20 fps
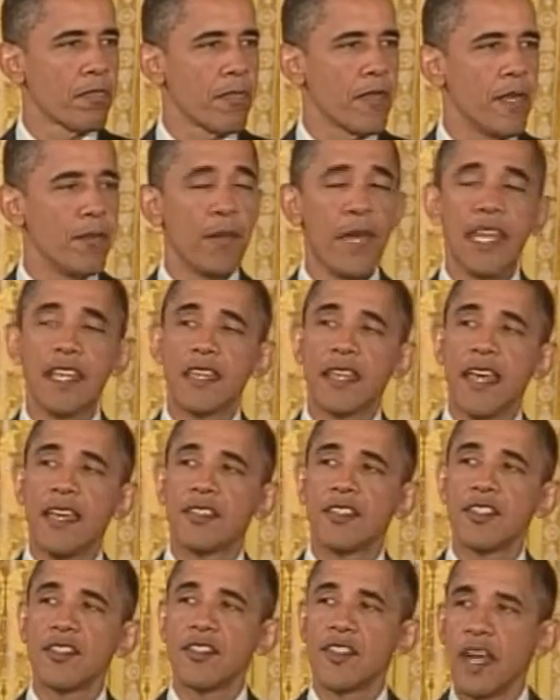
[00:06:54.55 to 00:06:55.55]
In many
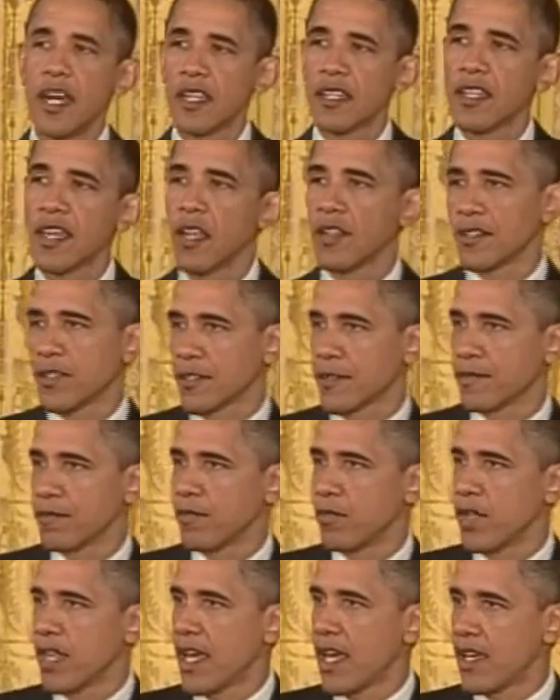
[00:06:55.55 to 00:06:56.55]
cases, young
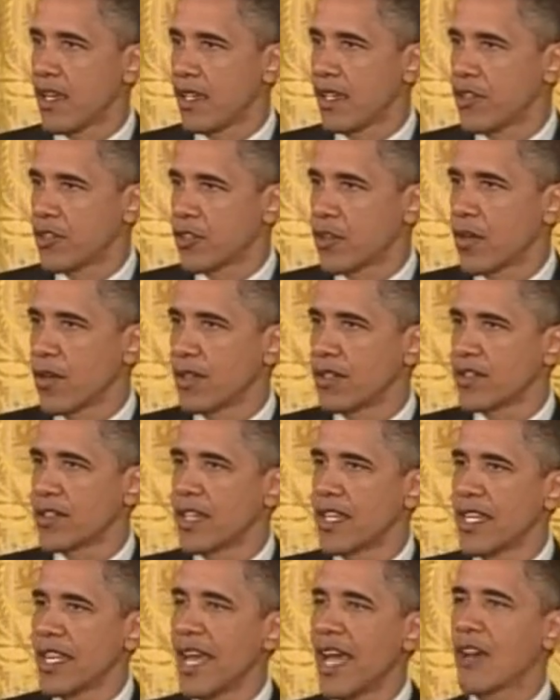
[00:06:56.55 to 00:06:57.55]
adults without insurance
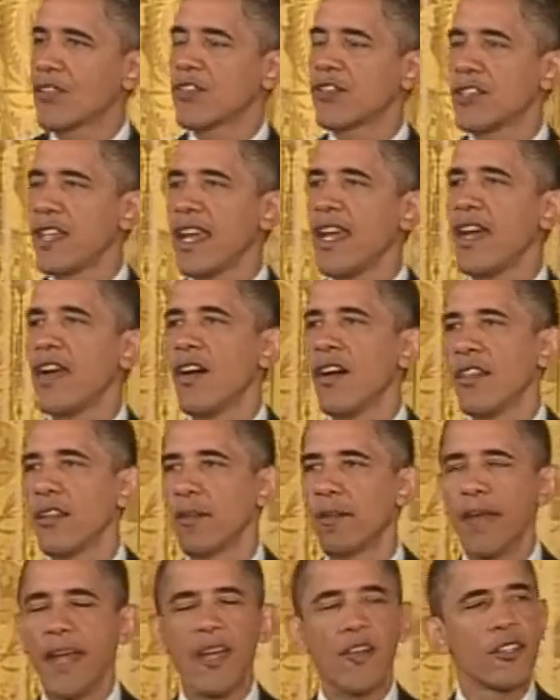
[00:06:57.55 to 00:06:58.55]
can now stay on their
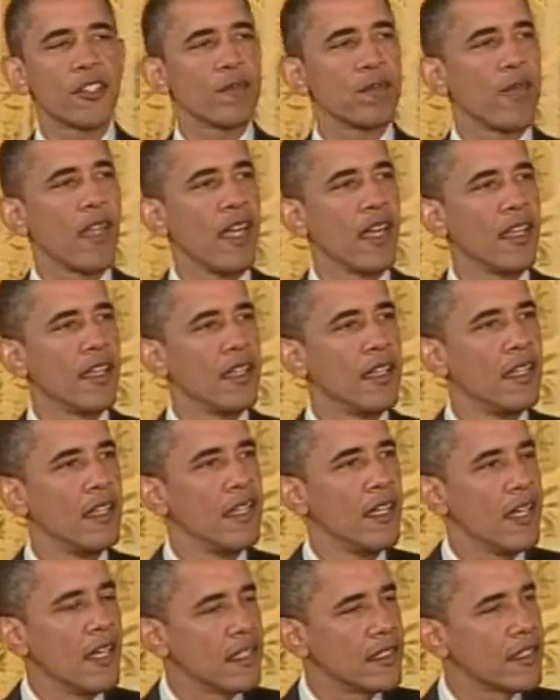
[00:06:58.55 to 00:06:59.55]
parents' plan
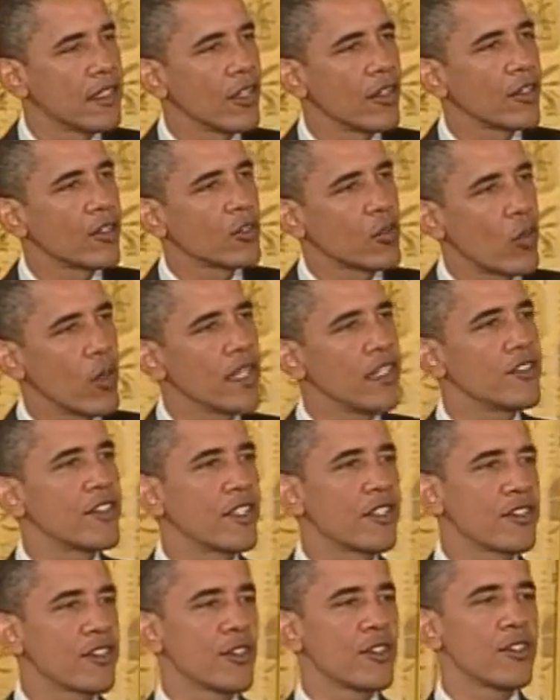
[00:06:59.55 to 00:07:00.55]
until they're
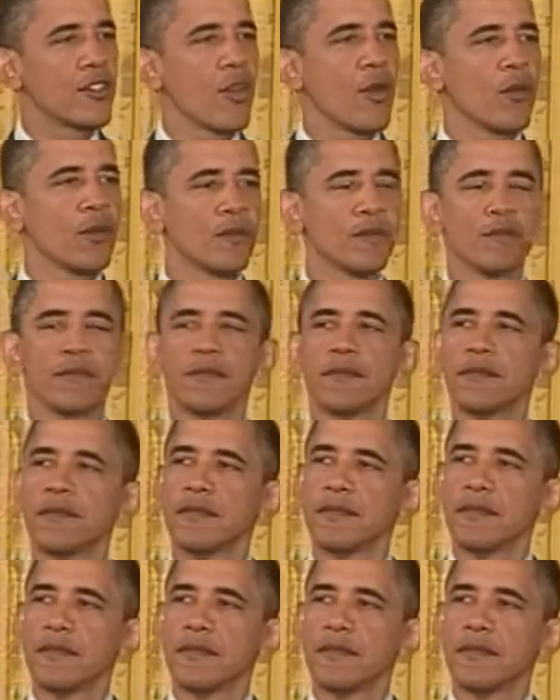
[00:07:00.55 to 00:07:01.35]
26 years old.